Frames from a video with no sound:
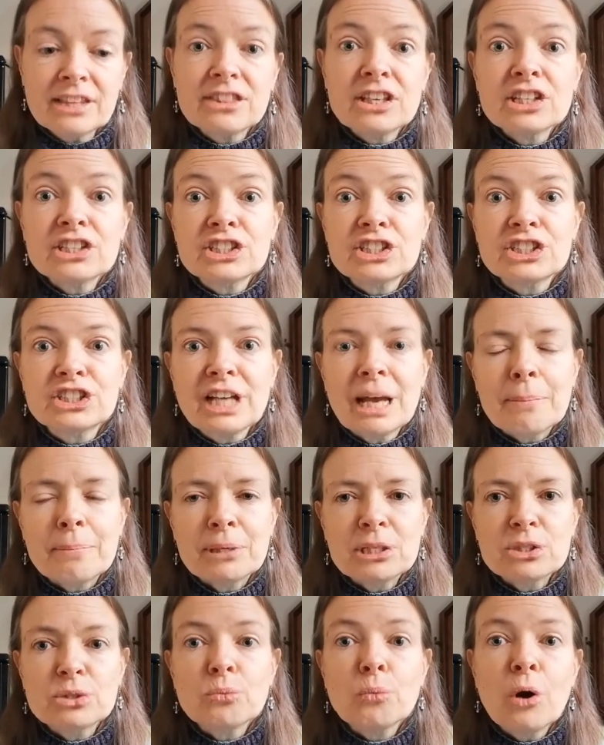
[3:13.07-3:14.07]
The
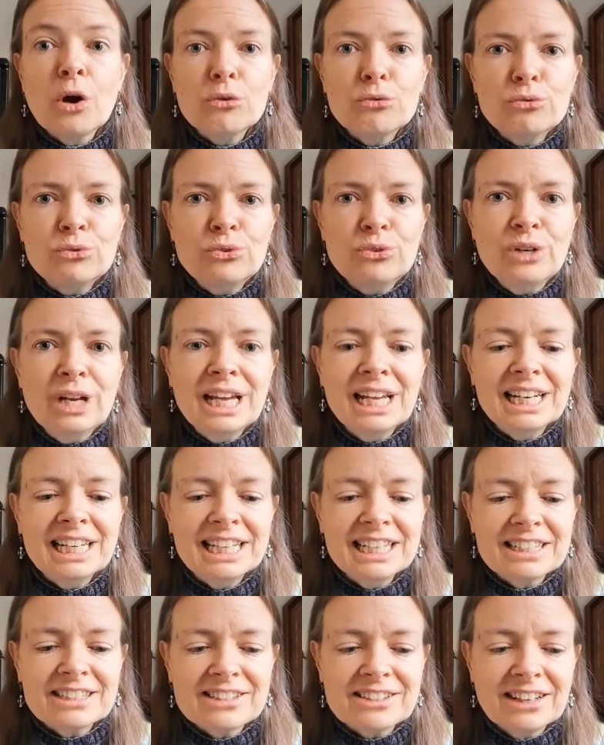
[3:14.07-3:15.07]
shepherds were
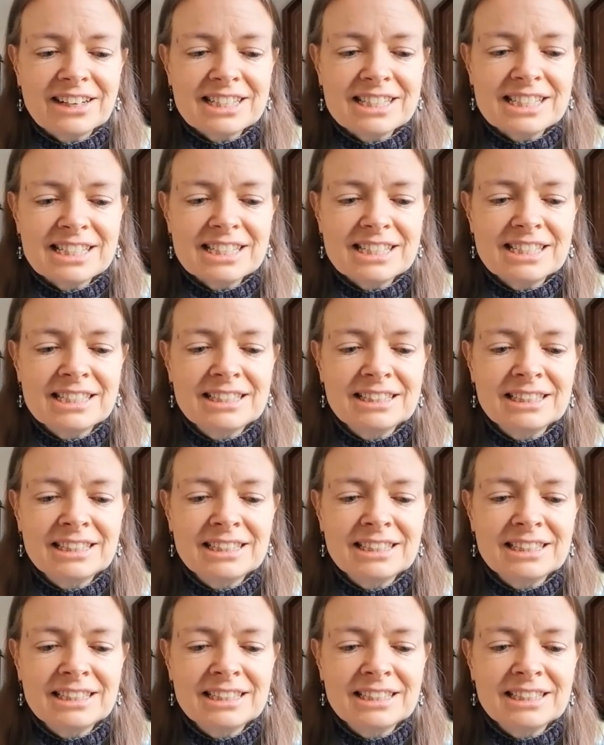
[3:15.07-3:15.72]
really excited.